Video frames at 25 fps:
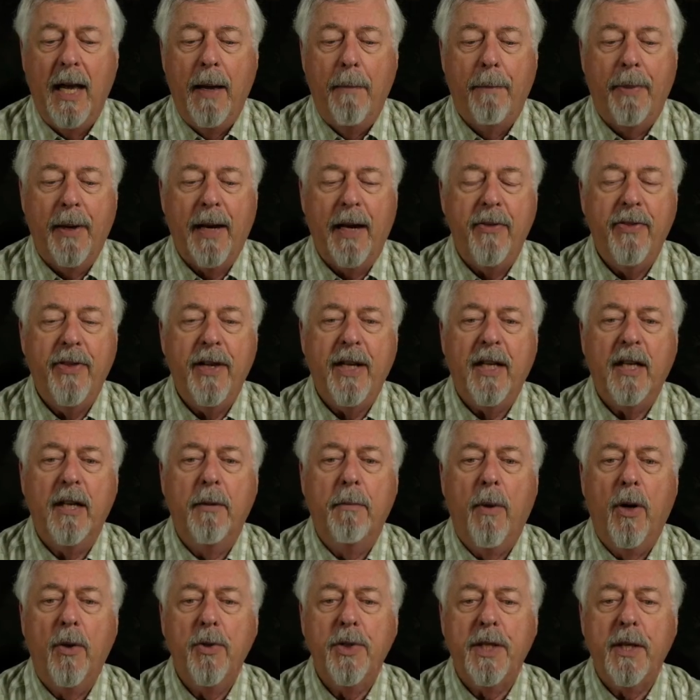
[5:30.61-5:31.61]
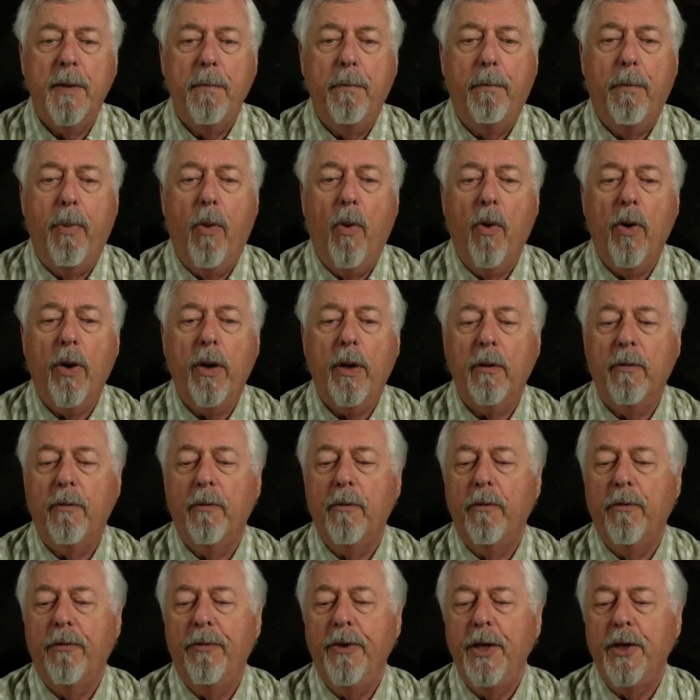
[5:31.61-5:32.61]
But I think the most
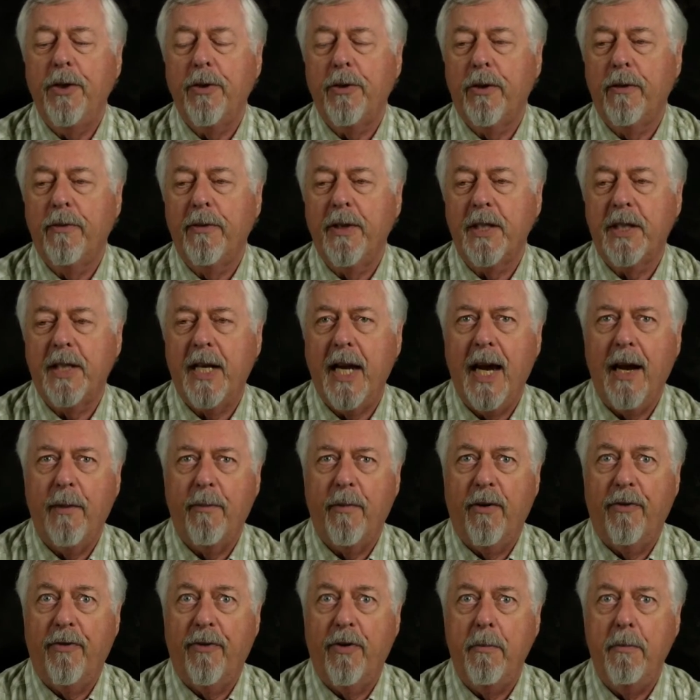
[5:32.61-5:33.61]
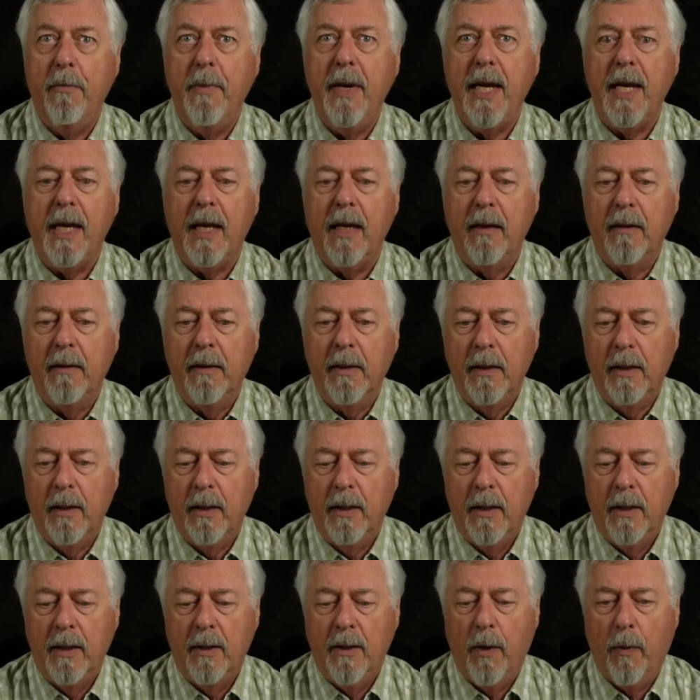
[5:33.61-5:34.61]
important feature of this camera for me,
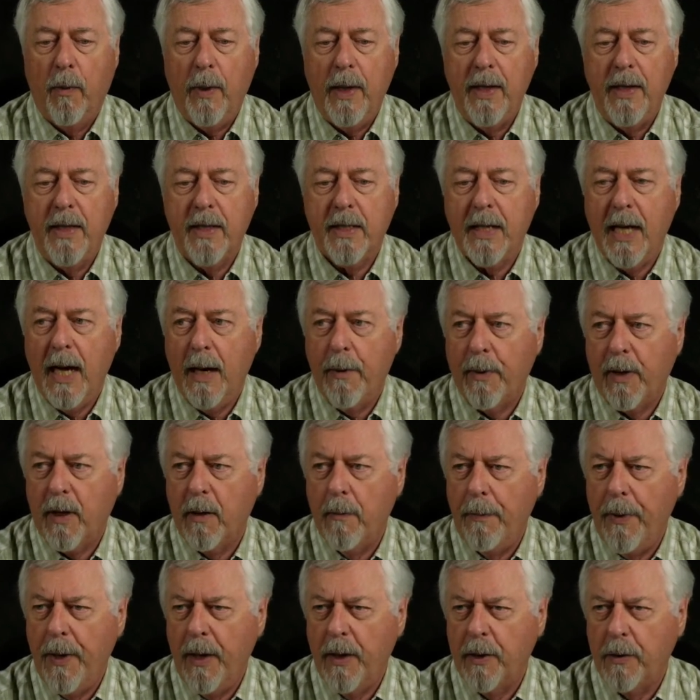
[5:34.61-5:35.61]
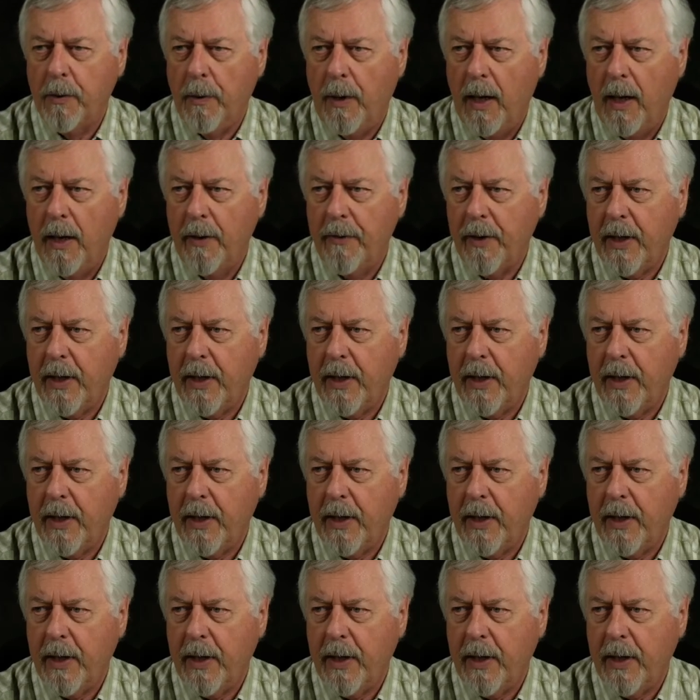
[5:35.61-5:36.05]
the way this camera compared to other